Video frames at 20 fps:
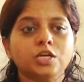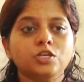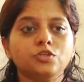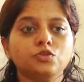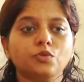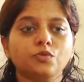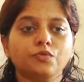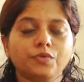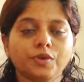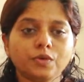
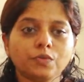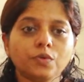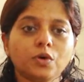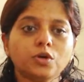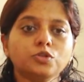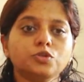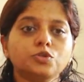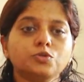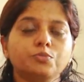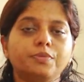So we
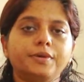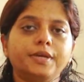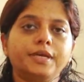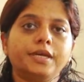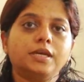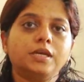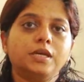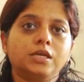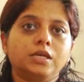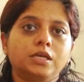want to
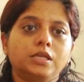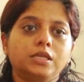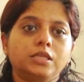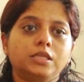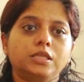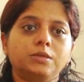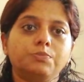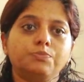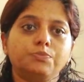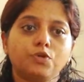bring
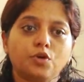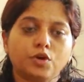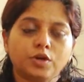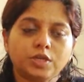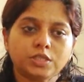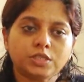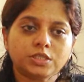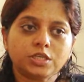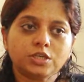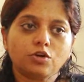the
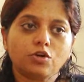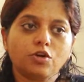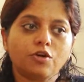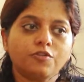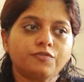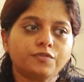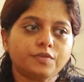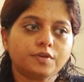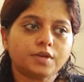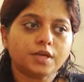prodigy
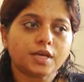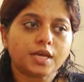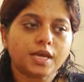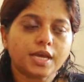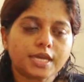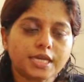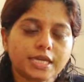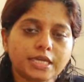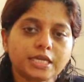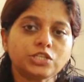of
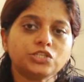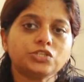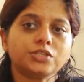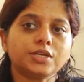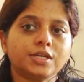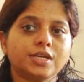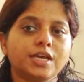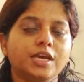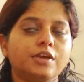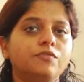each
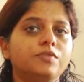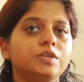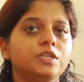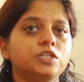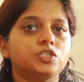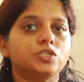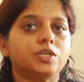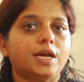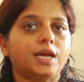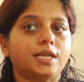and every
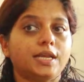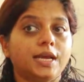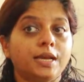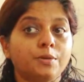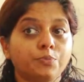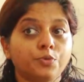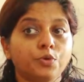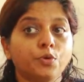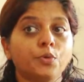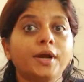child
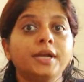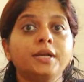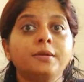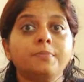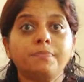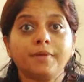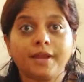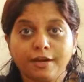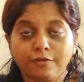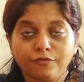and provide a
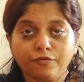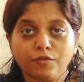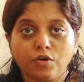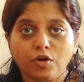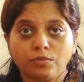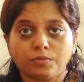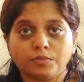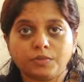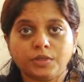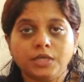
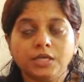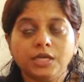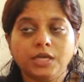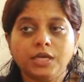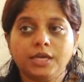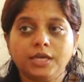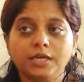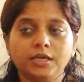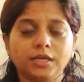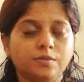platform
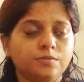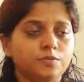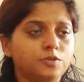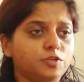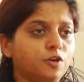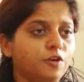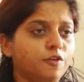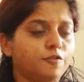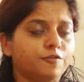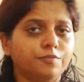in
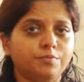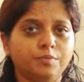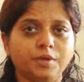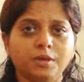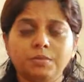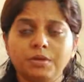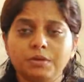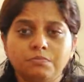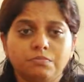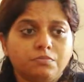terms of
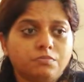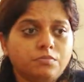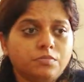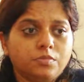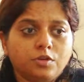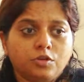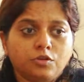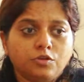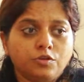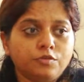maybe,
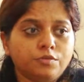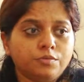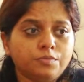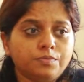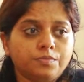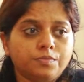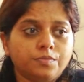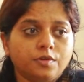you know,